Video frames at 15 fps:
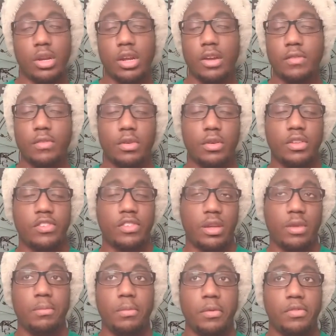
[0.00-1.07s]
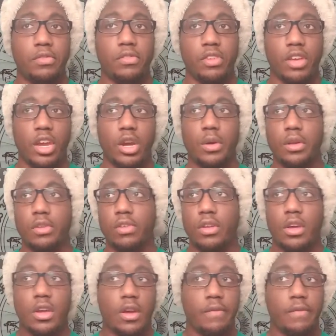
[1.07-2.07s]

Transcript: Whenever the Sun moves into Aries,